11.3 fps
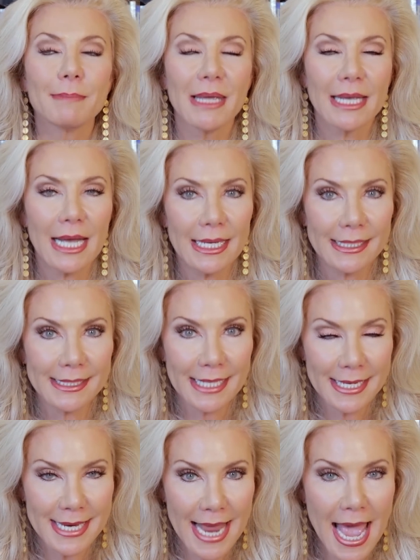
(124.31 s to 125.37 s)
because
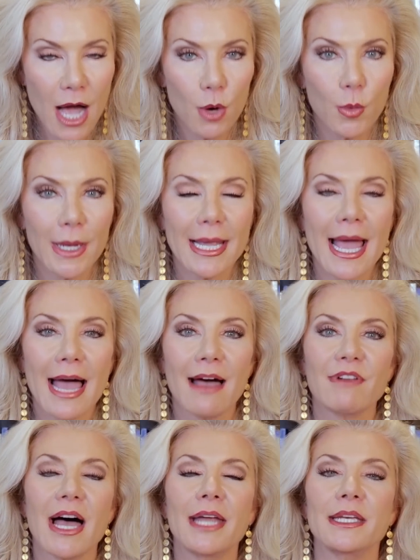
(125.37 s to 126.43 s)
now we
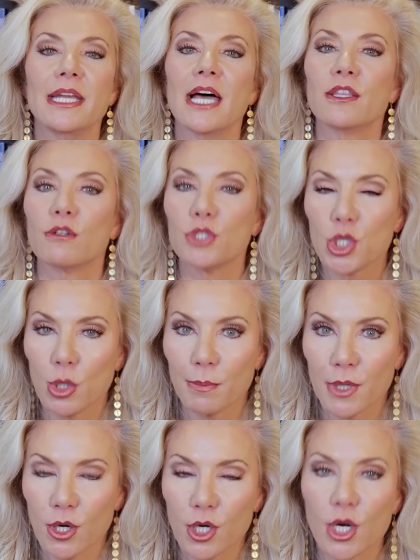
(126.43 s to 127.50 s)
have another Jupiter